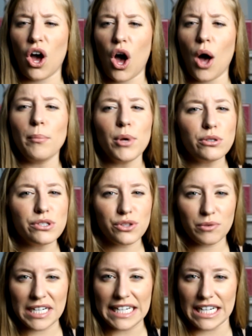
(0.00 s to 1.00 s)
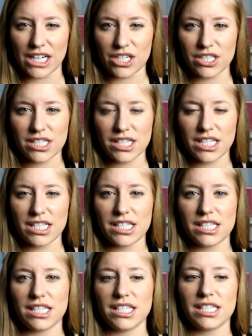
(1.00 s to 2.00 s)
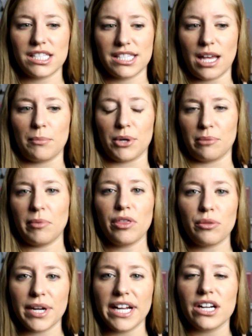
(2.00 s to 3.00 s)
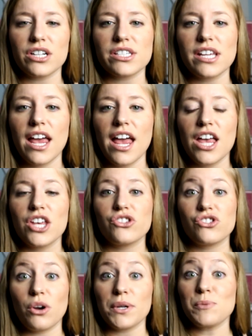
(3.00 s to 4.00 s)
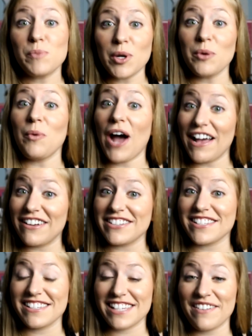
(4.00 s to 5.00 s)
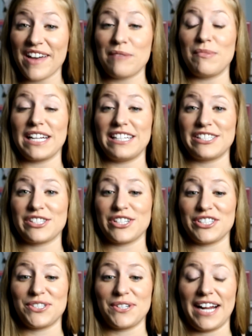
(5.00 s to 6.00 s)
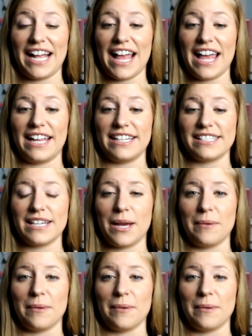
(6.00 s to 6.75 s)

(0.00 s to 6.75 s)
almost 3 years. This December it'll be 3 years. So it's been a while since I've had my knee surgery, and